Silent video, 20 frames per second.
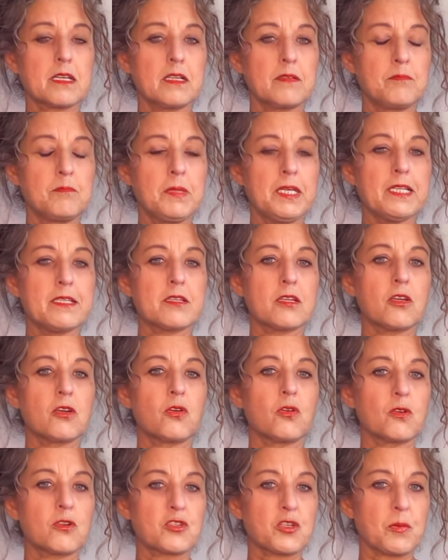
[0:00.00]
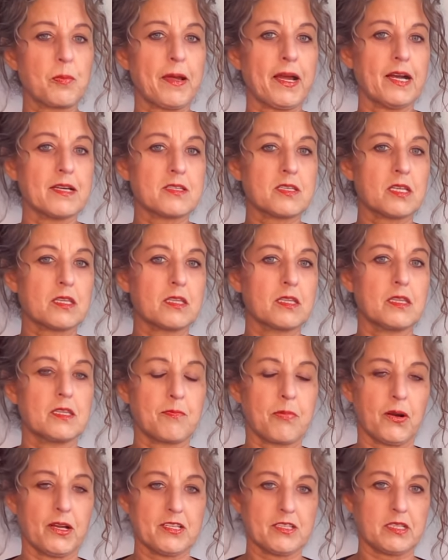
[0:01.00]
meeting or surpassing the
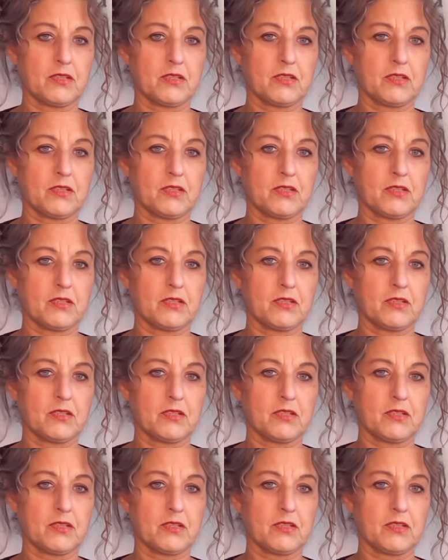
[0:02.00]
price